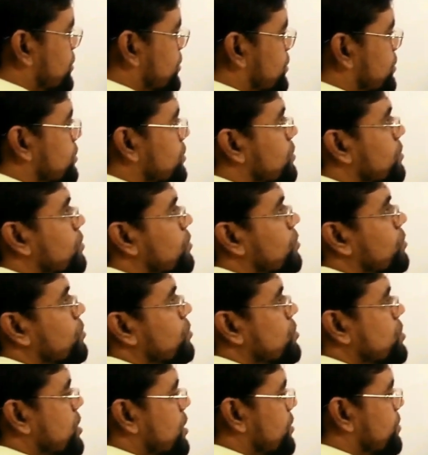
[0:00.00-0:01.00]
cos
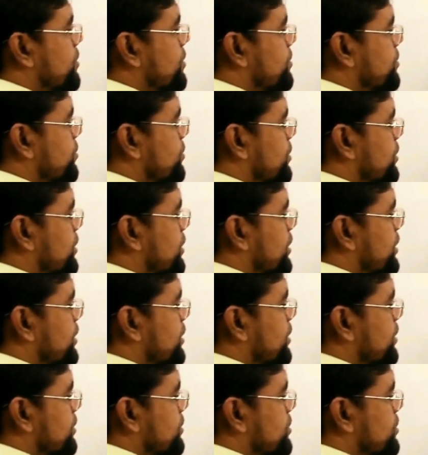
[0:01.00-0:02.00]
hyperbolic x,
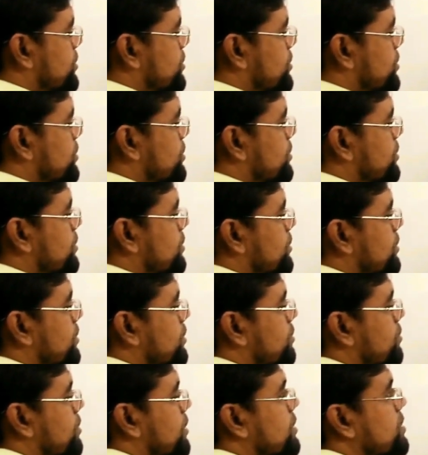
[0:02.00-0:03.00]
your
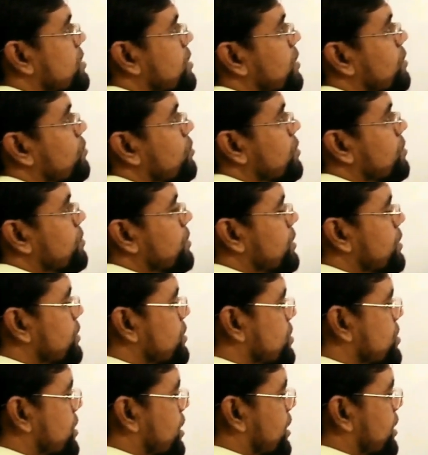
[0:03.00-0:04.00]
answer will be
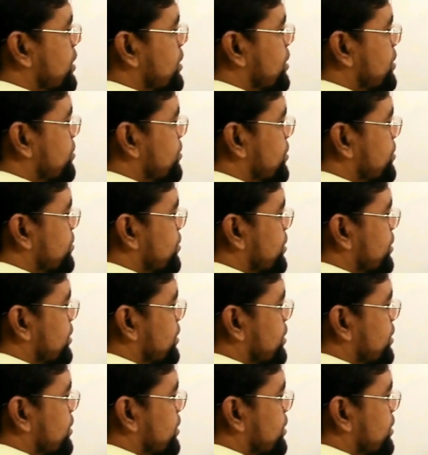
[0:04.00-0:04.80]
sine hyperbolic x,